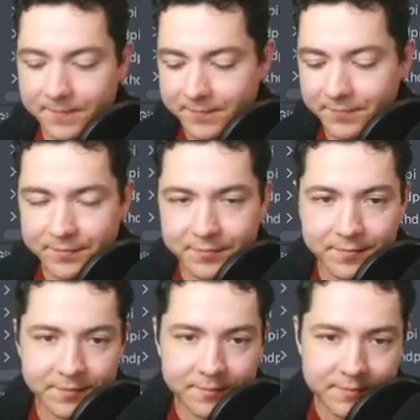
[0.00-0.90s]

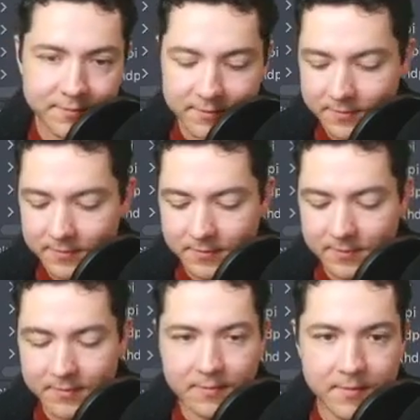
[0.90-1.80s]

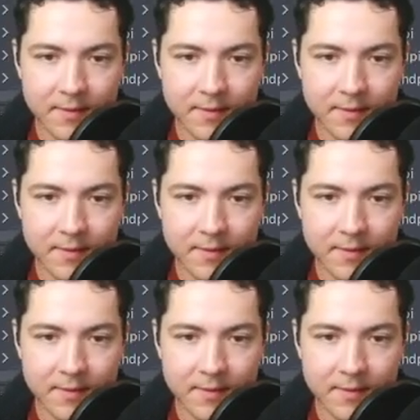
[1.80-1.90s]
Nobody speaks.